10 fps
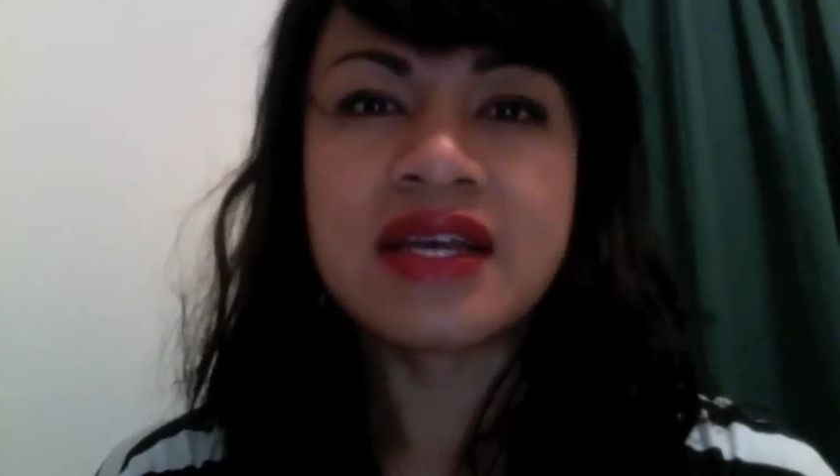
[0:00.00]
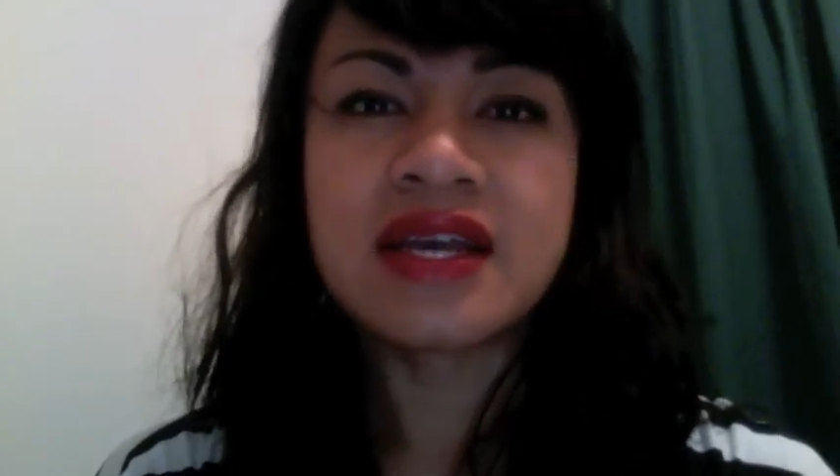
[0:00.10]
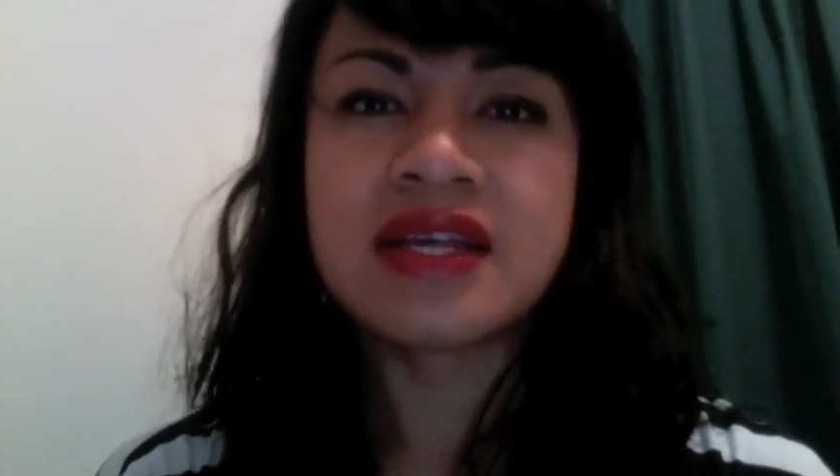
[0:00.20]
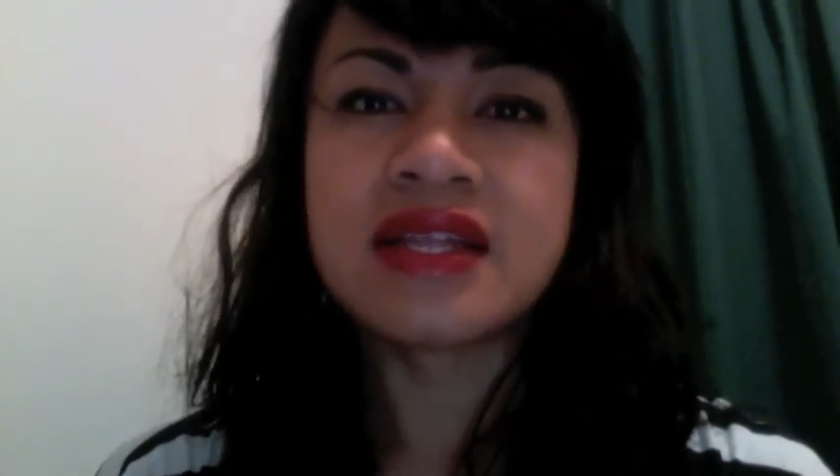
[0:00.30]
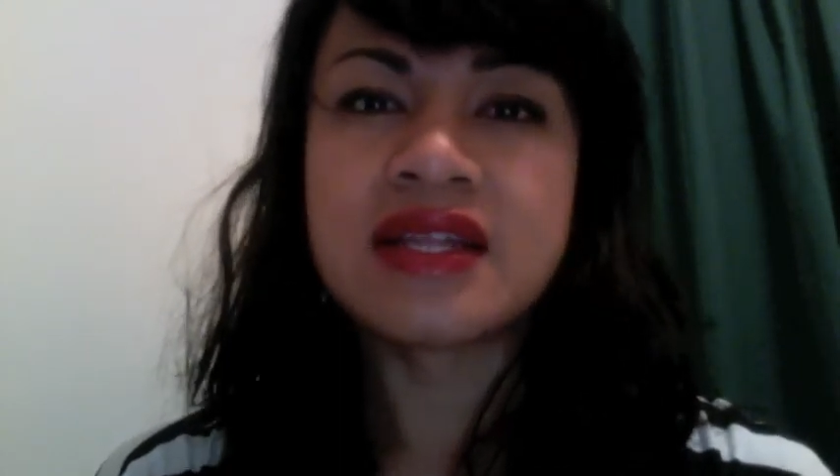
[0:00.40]

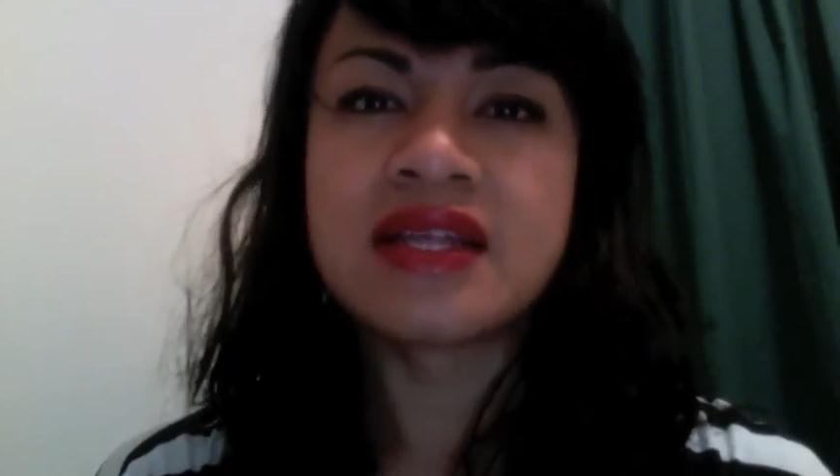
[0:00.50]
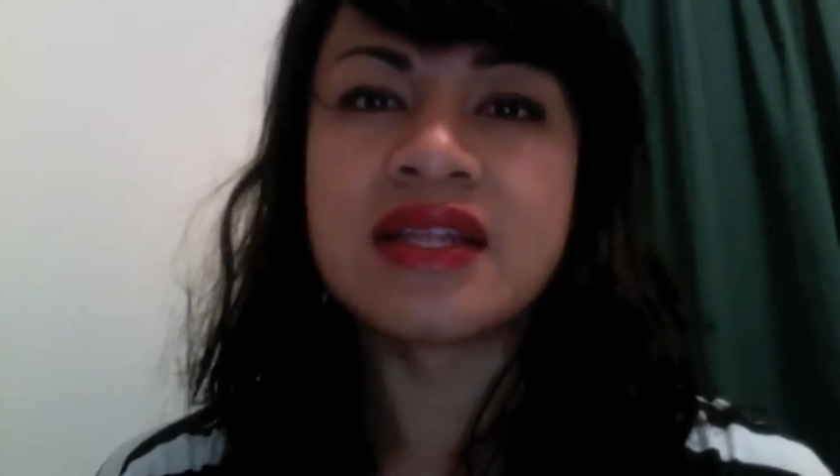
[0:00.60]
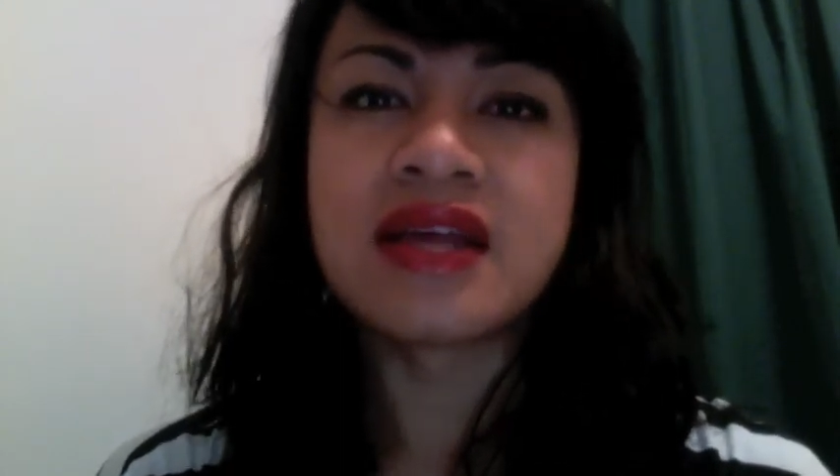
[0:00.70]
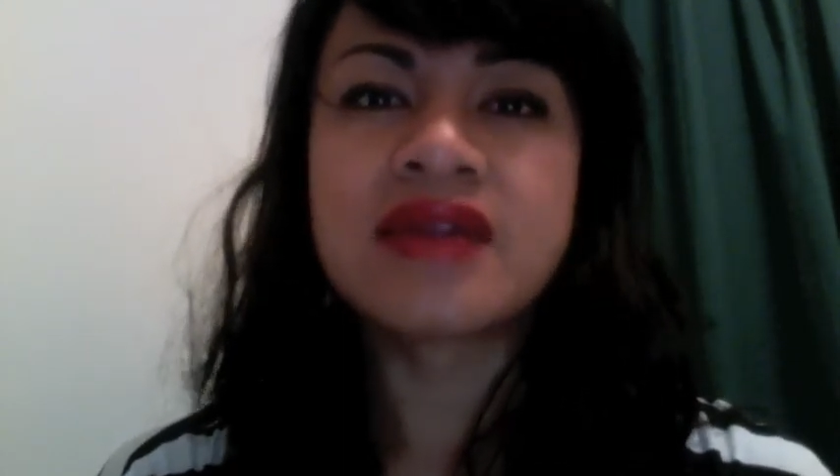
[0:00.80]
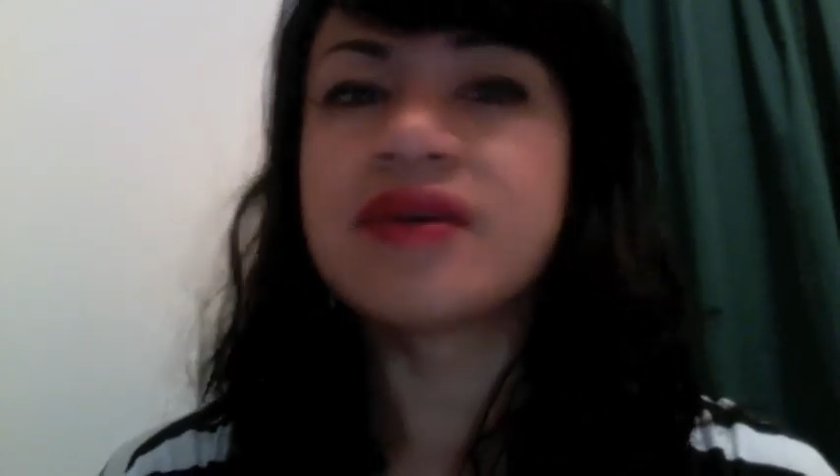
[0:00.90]
and in
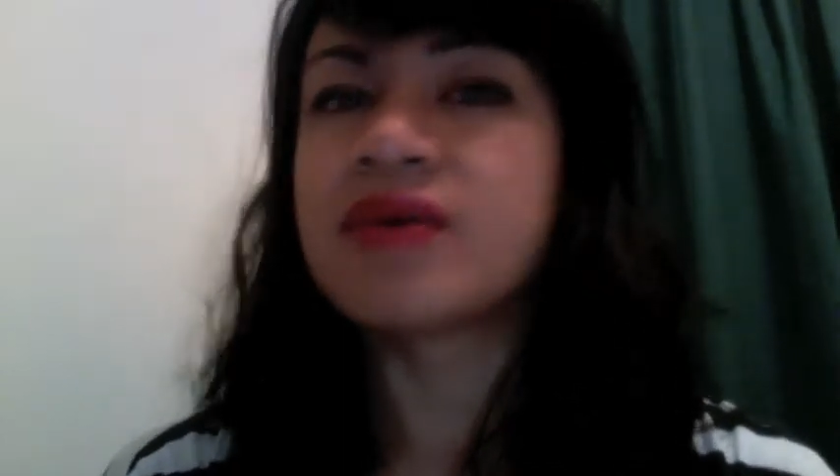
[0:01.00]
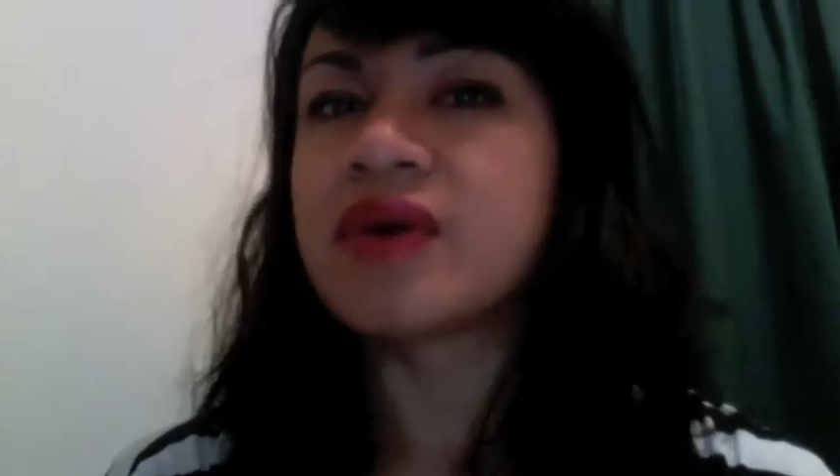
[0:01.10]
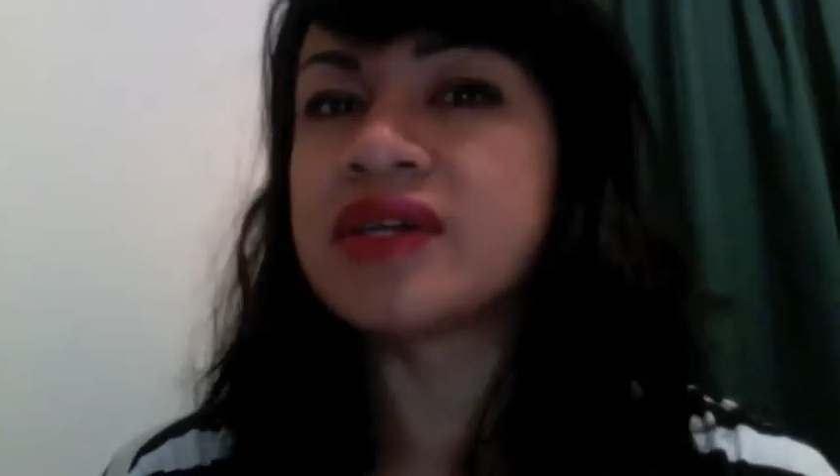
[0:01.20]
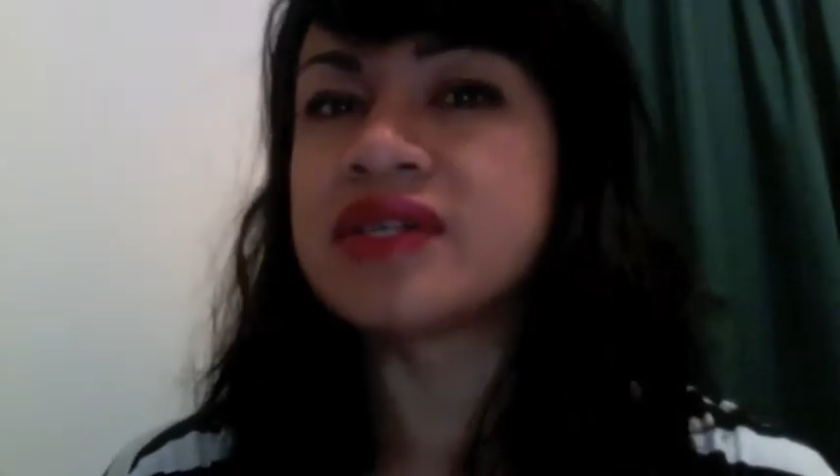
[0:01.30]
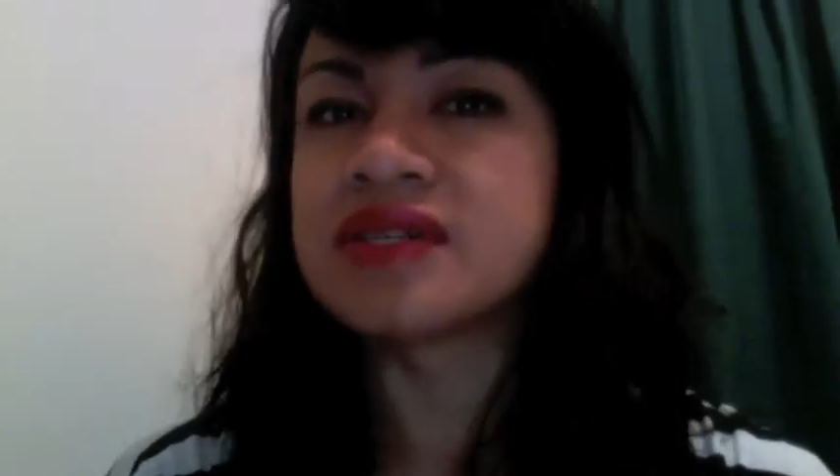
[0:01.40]
that
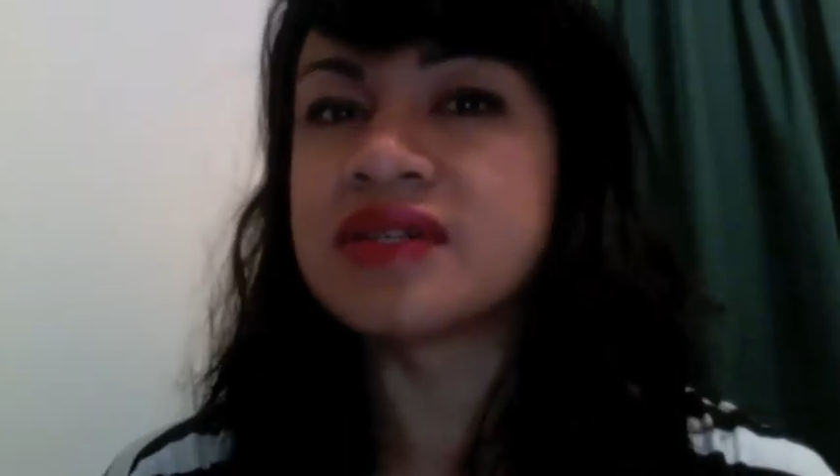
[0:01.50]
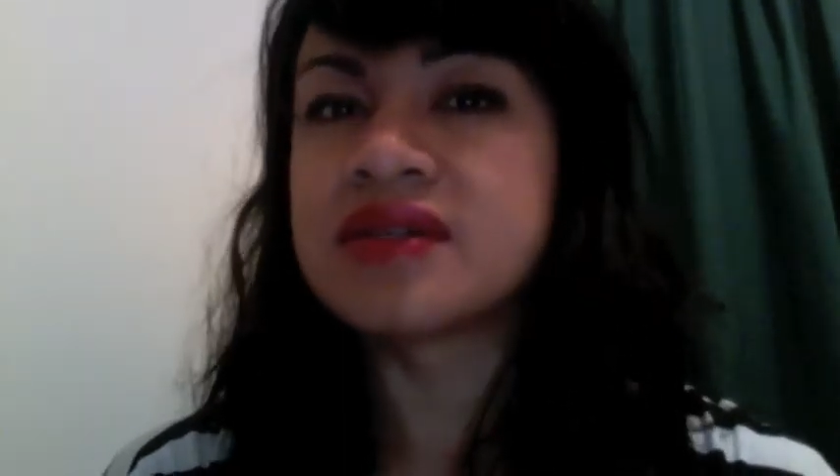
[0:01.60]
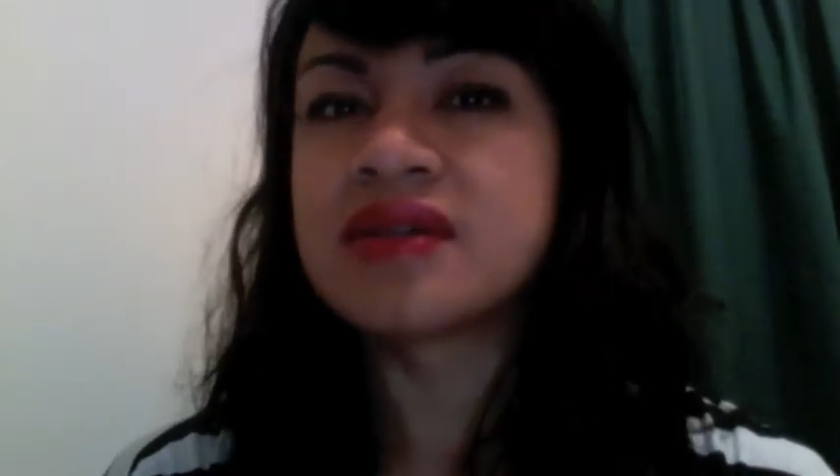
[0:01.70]
equation,